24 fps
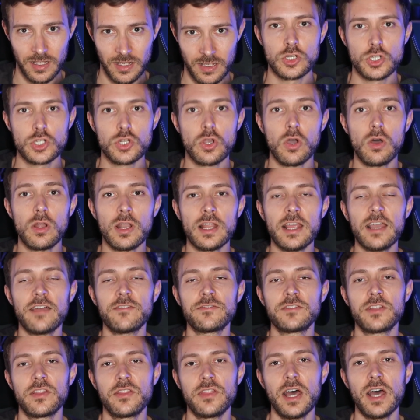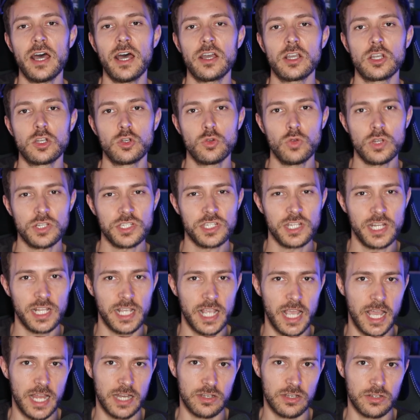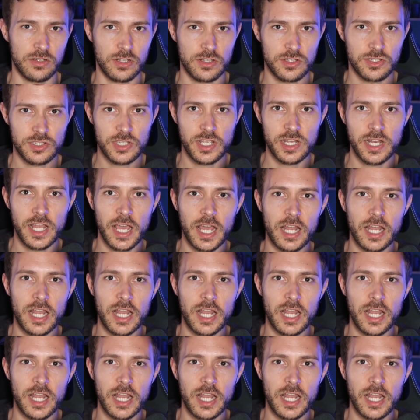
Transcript: Shortly after that, a christening ended at St